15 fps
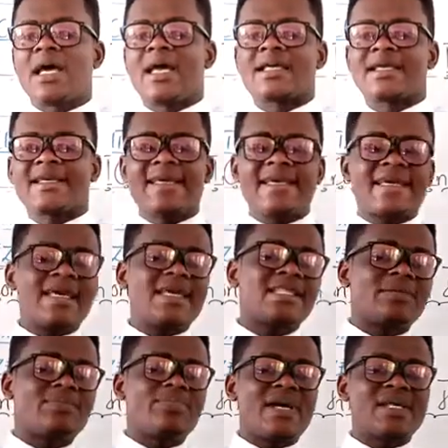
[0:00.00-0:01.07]
kicking the
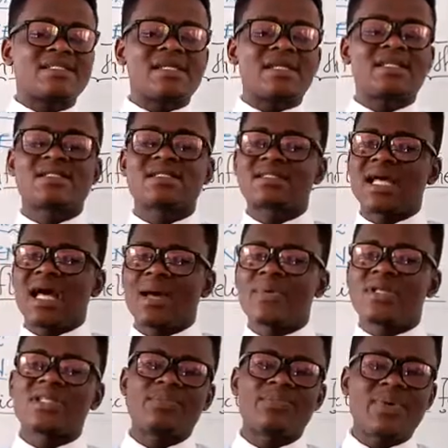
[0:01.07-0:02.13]
person, stabbing
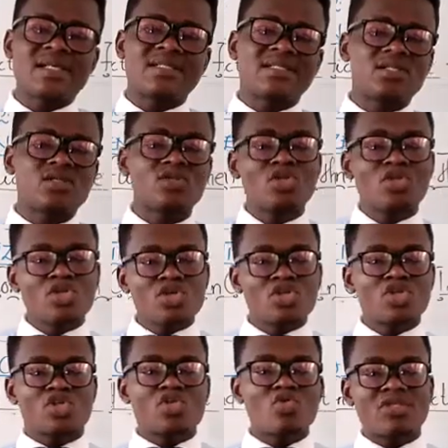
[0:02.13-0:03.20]
the person,
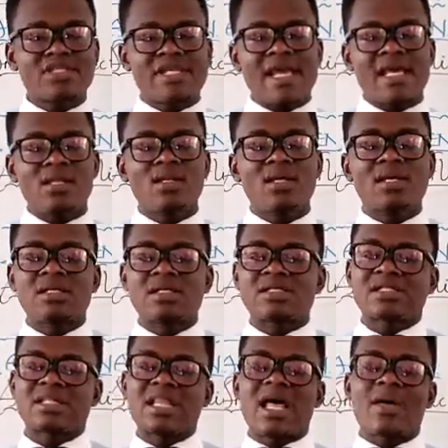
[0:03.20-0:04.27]
shooting,
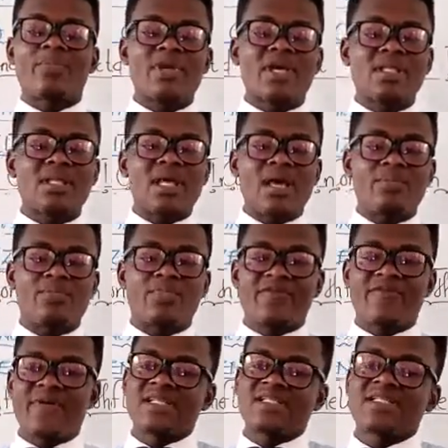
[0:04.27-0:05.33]
slapping, and
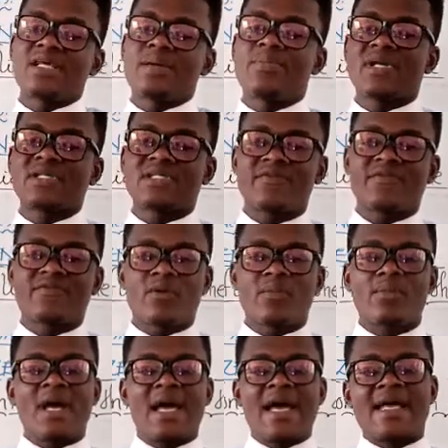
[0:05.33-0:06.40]
preventing the person
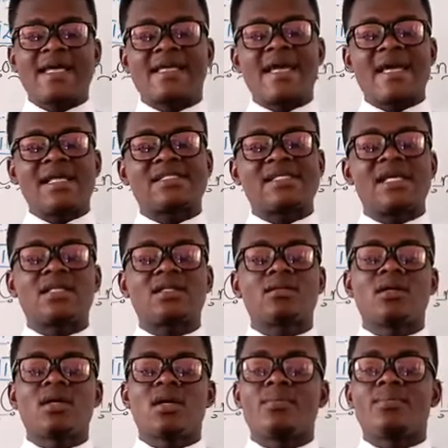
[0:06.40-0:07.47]
from
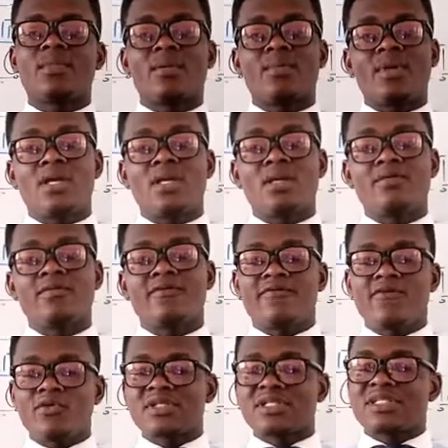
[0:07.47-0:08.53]
getting maybe
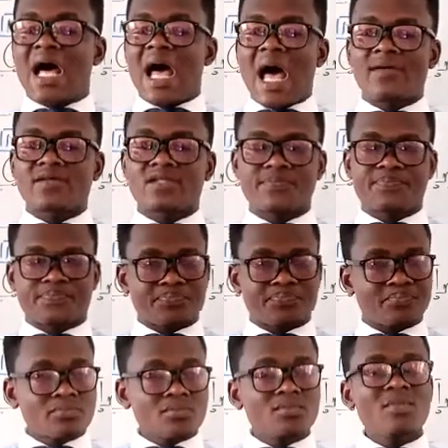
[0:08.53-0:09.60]
foodstuffs
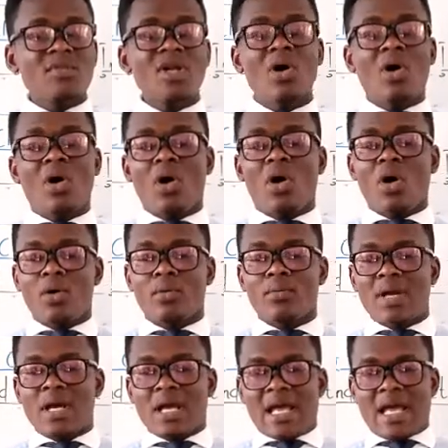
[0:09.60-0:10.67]
or
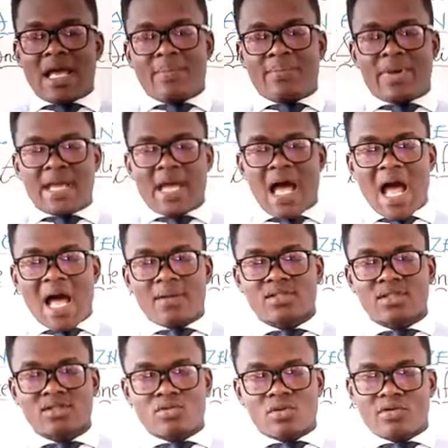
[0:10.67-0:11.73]

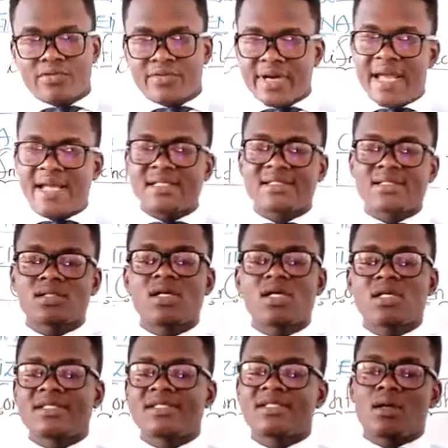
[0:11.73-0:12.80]
perhaps rest,
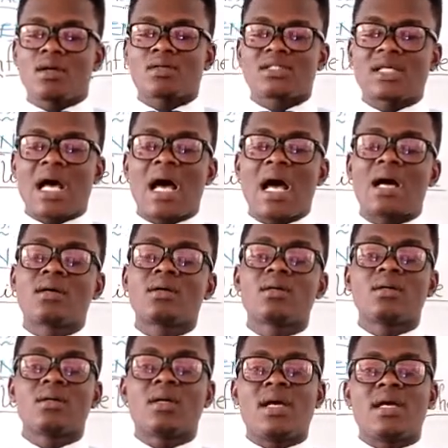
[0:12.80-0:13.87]
shelter,
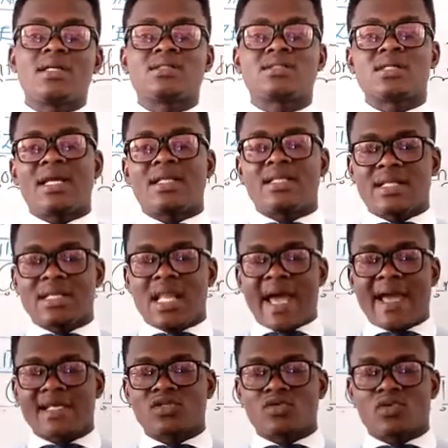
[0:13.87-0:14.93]
and the
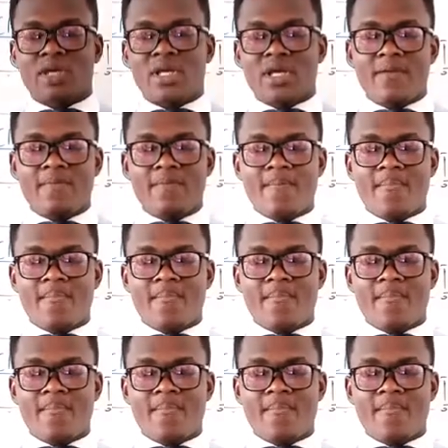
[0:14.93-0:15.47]
likes, okay?